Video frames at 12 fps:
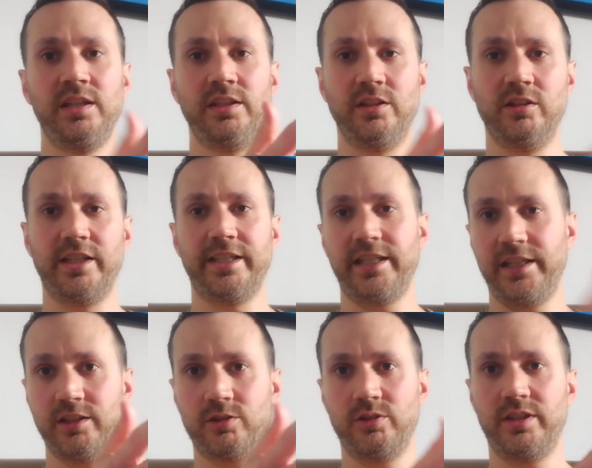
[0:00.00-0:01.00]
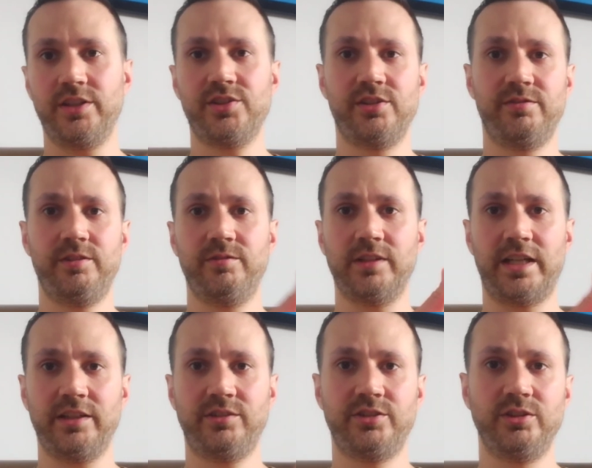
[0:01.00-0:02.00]
like Icarus, if you
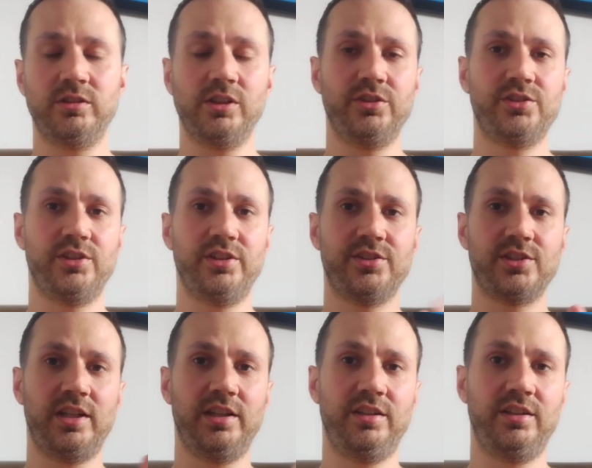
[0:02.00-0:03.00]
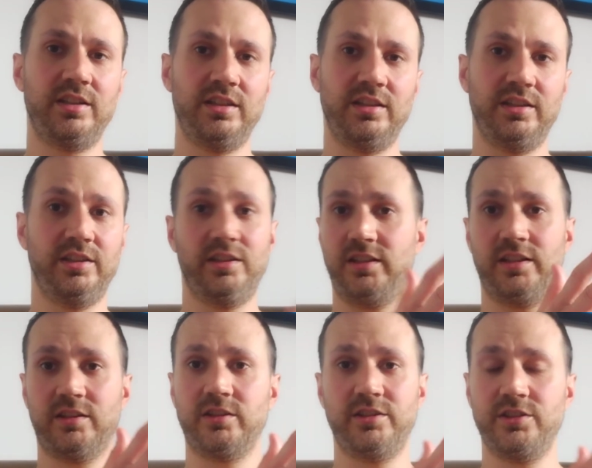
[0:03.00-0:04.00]
fly too close to the sun,
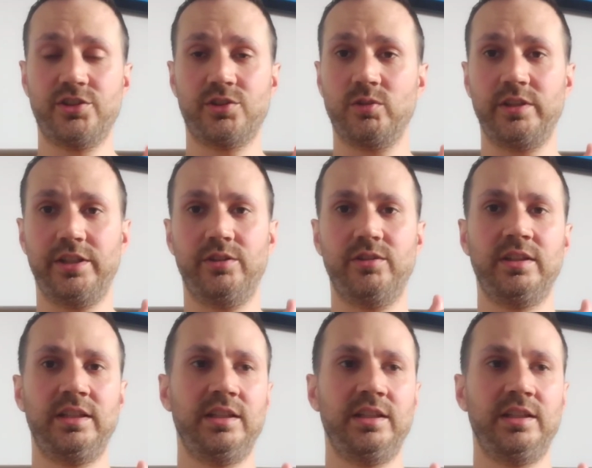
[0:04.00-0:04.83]
it could destroy you.